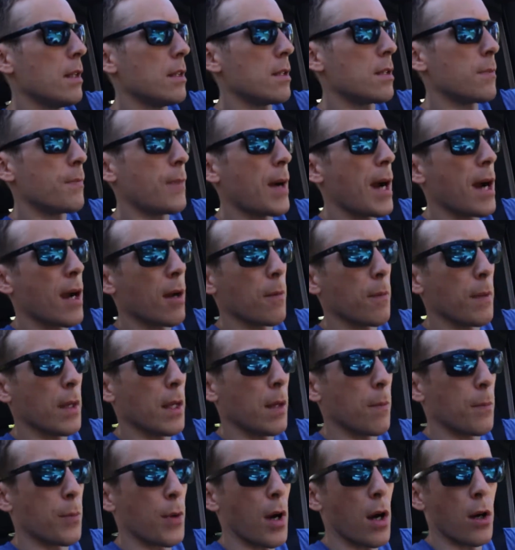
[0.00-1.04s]
inspired me,
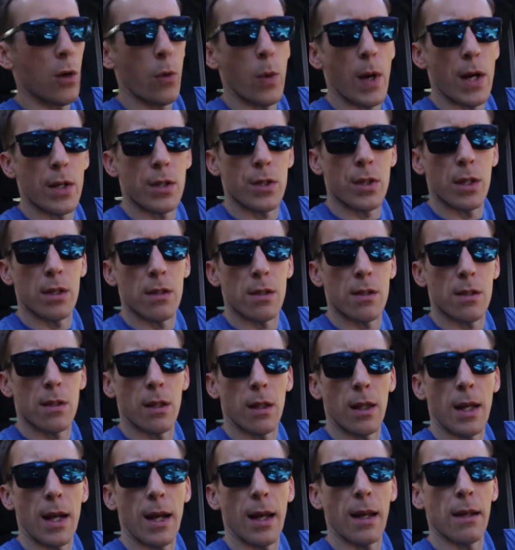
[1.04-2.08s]
it brought questions to
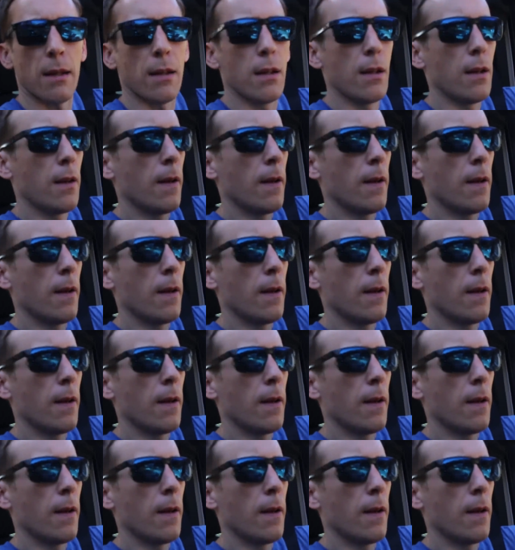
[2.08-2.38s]
light.